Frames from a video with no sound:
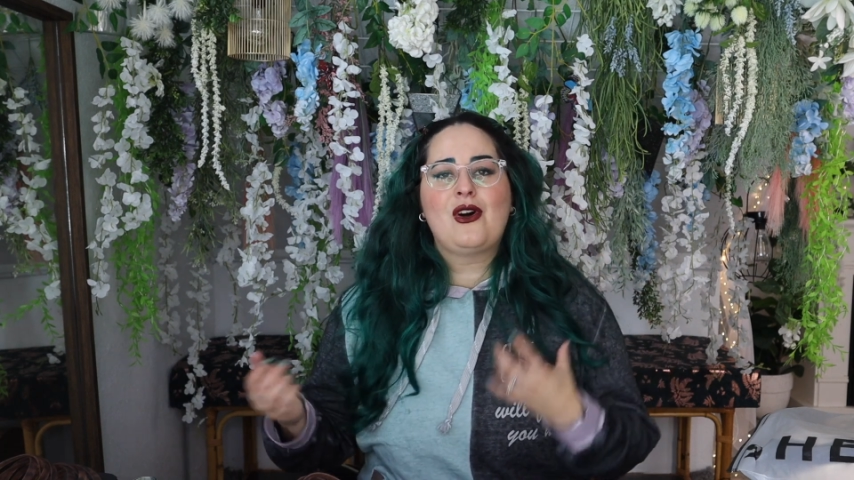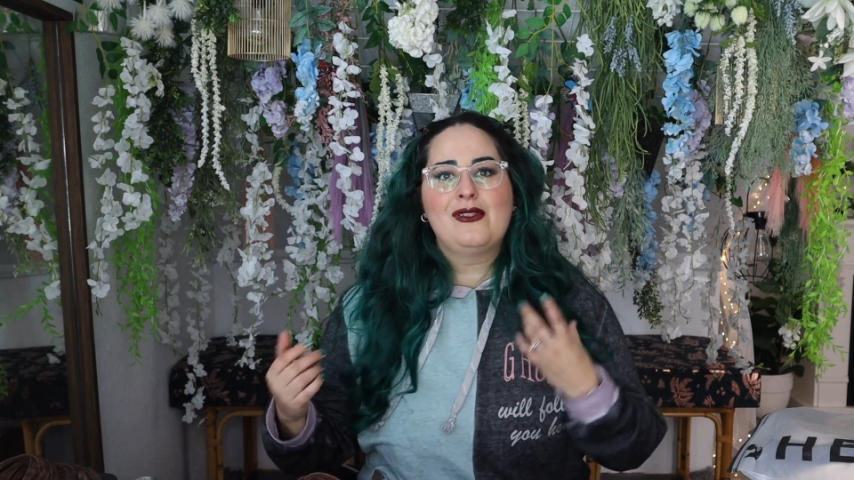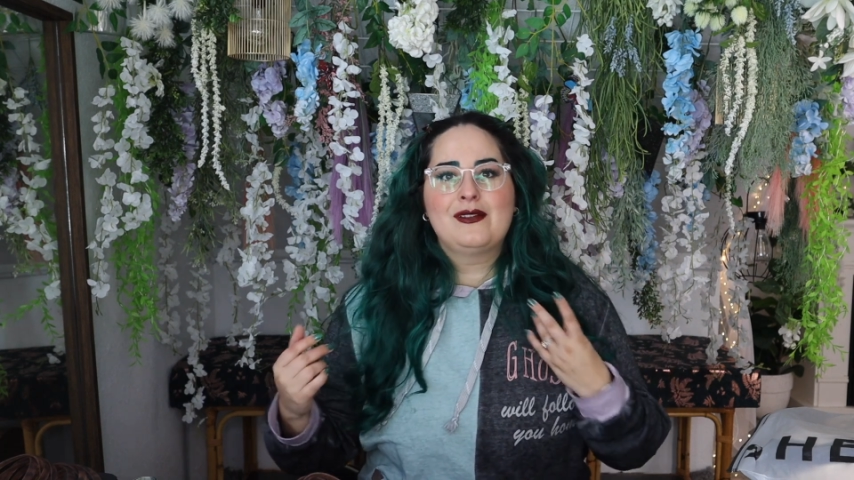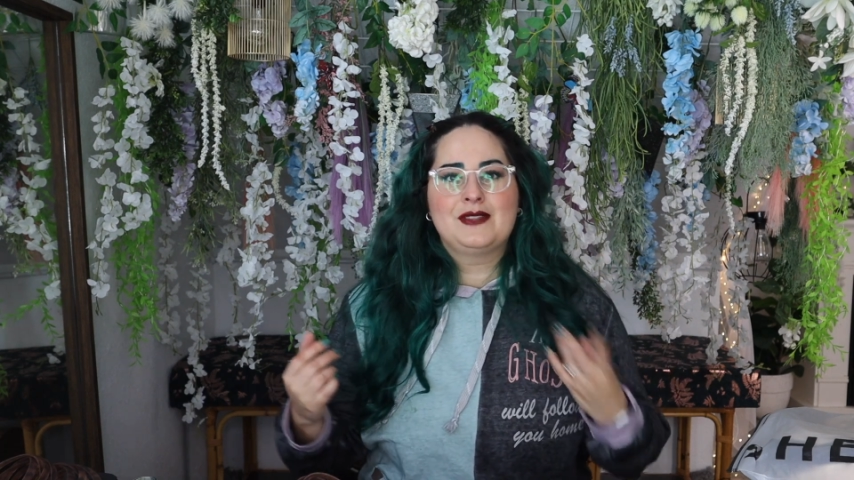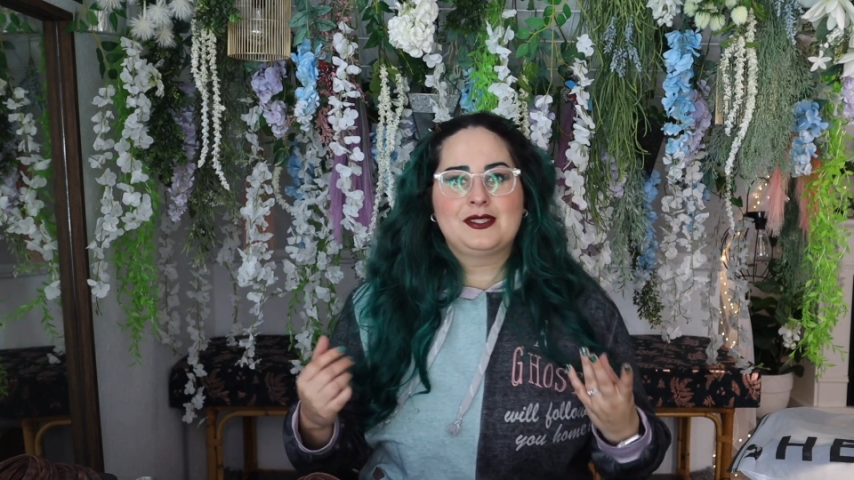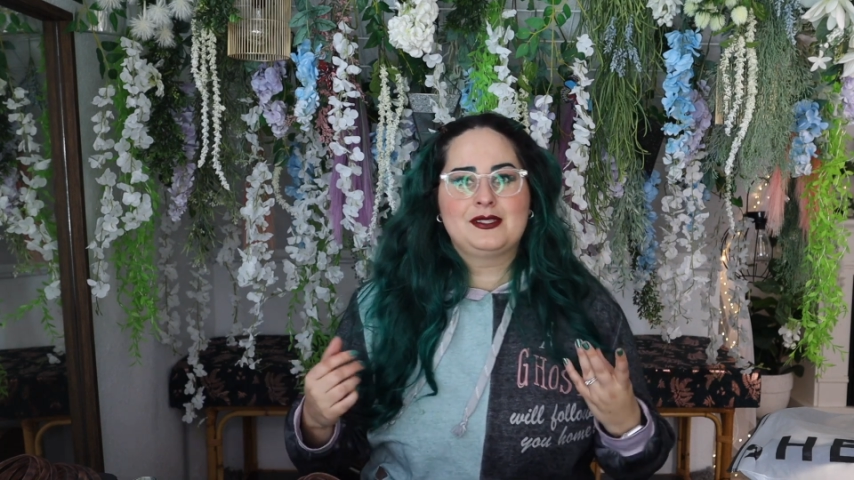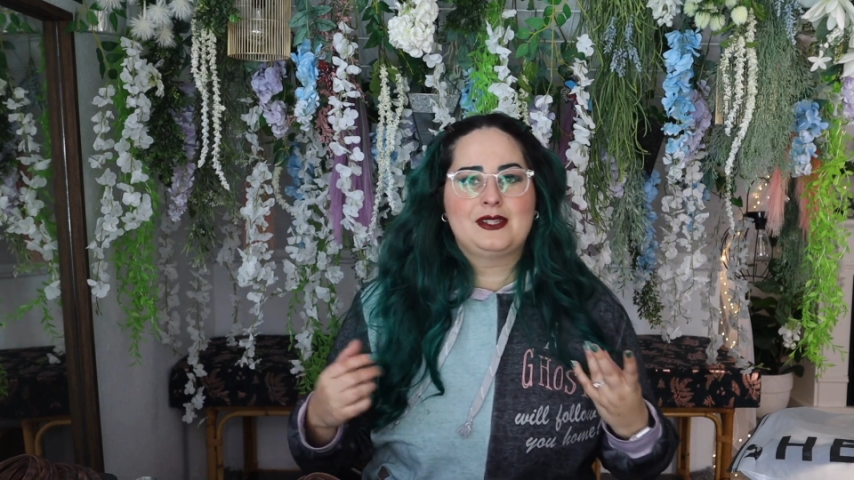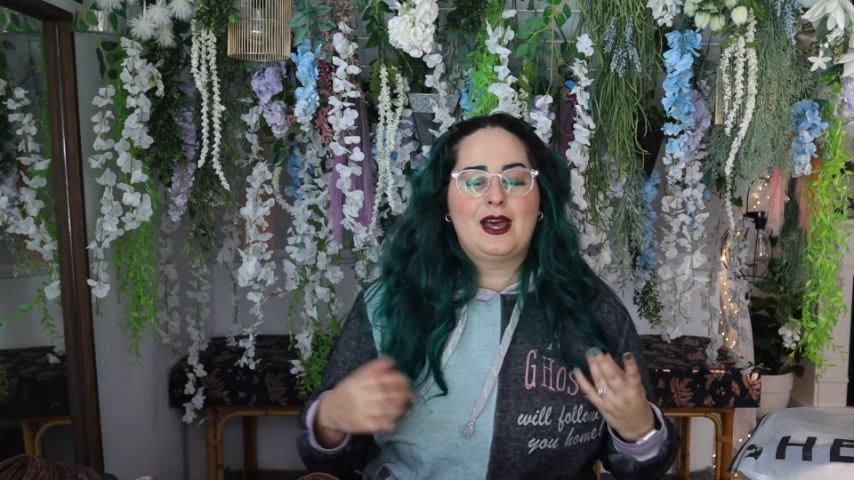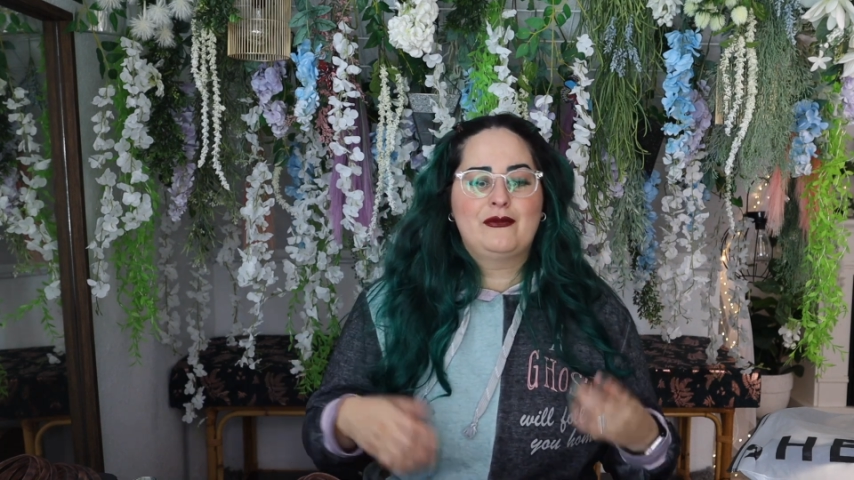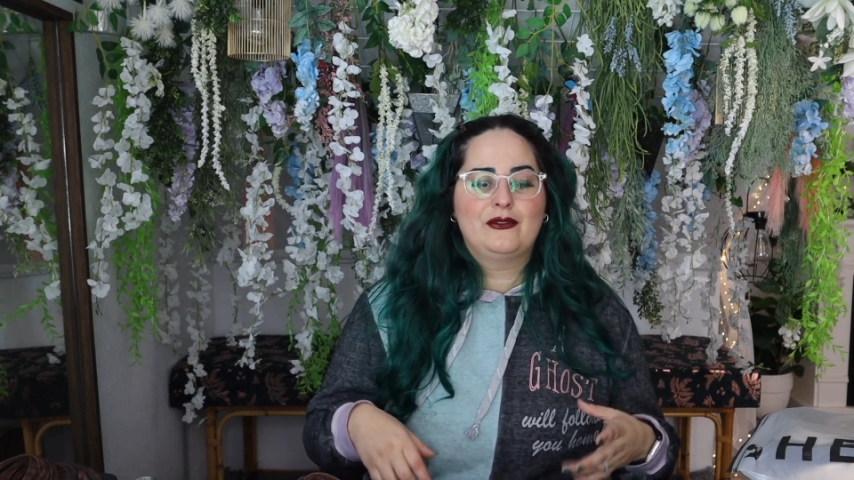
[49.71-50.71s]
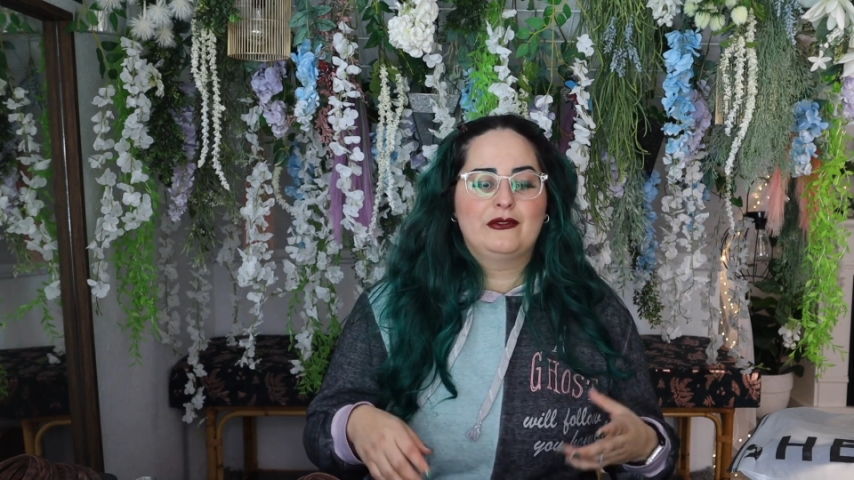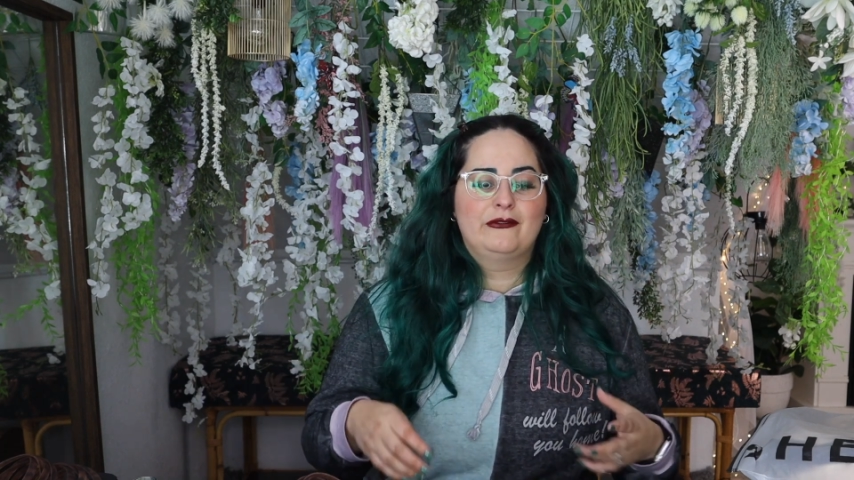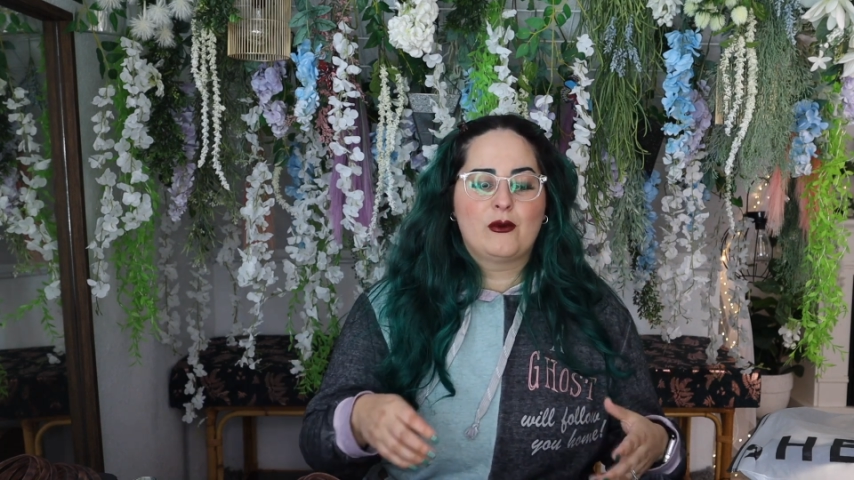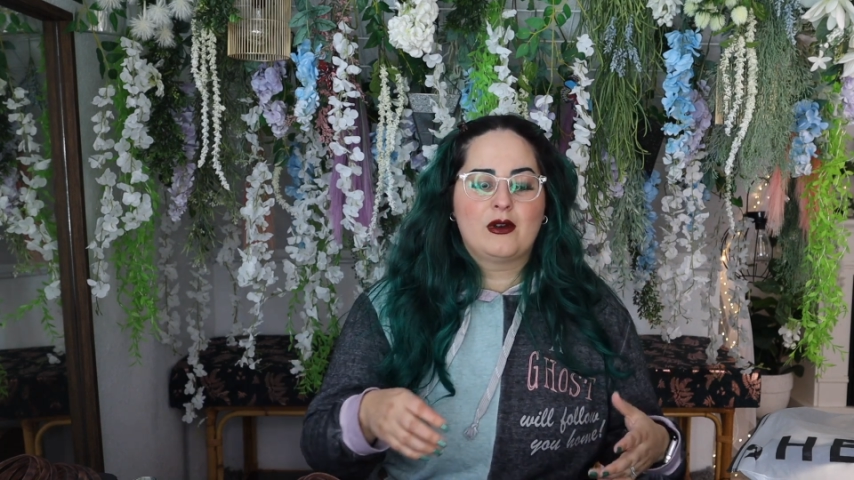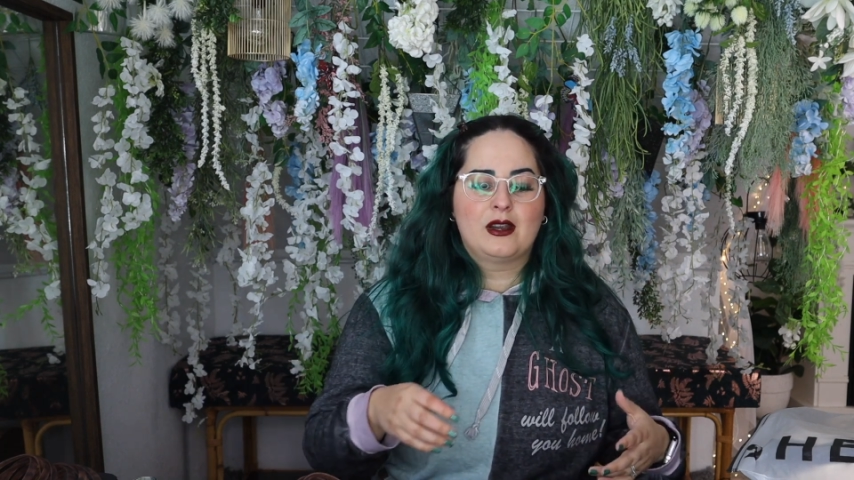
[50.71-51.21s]
all of this stuff
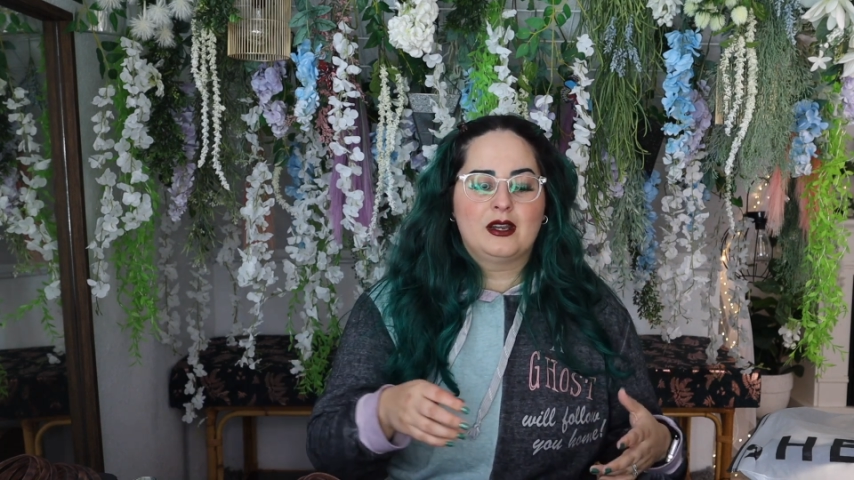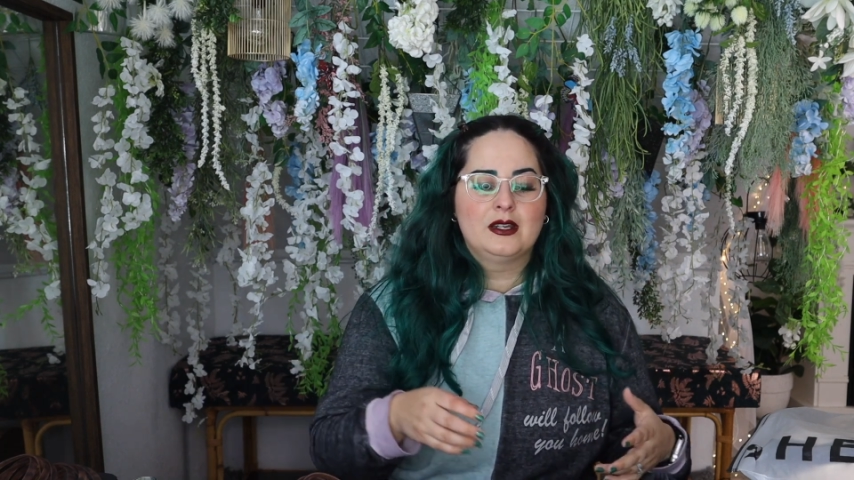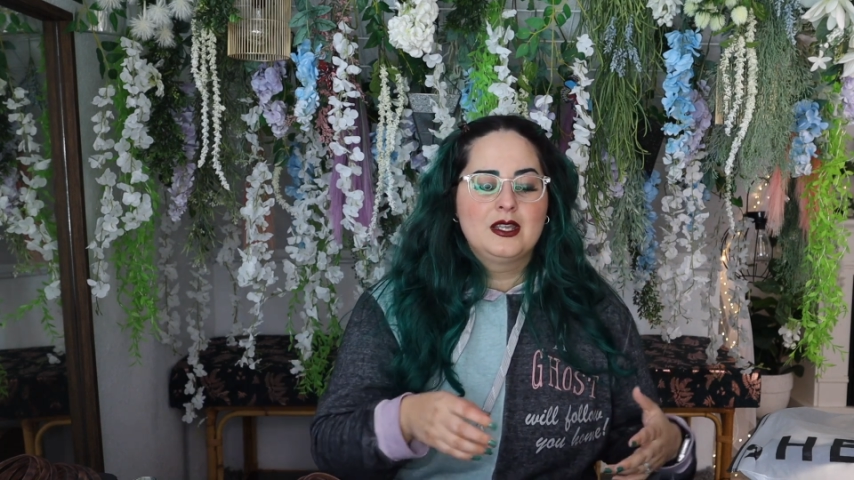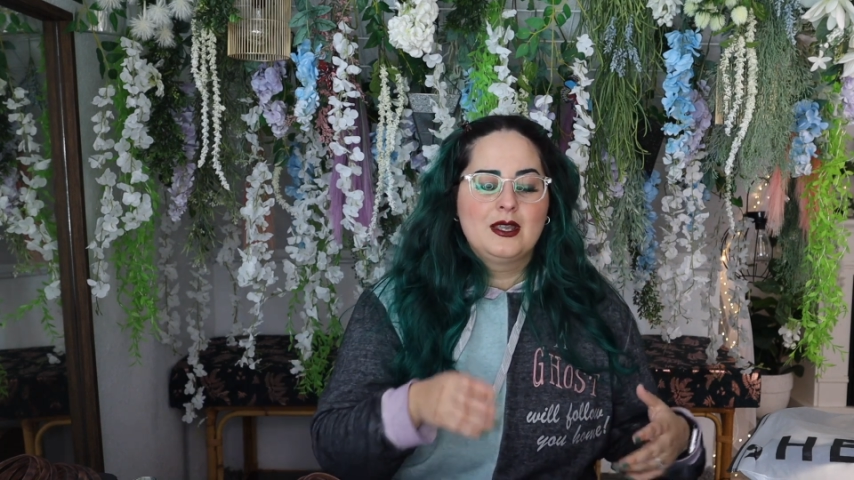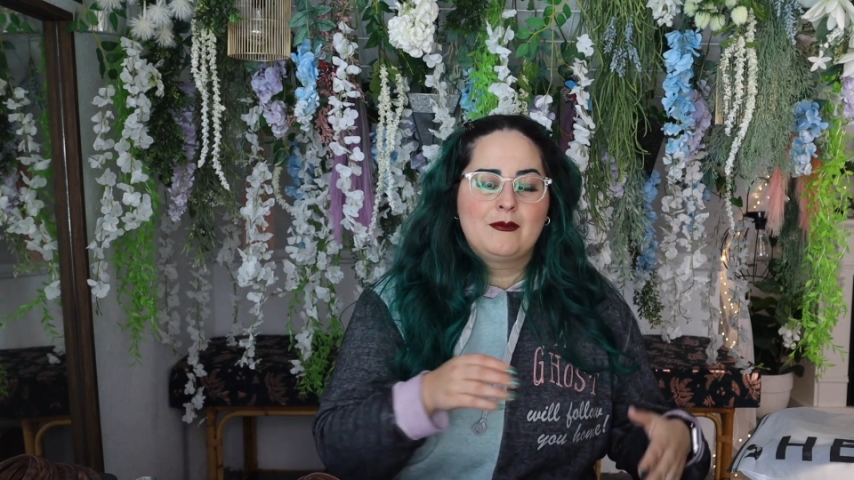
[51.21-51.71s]
for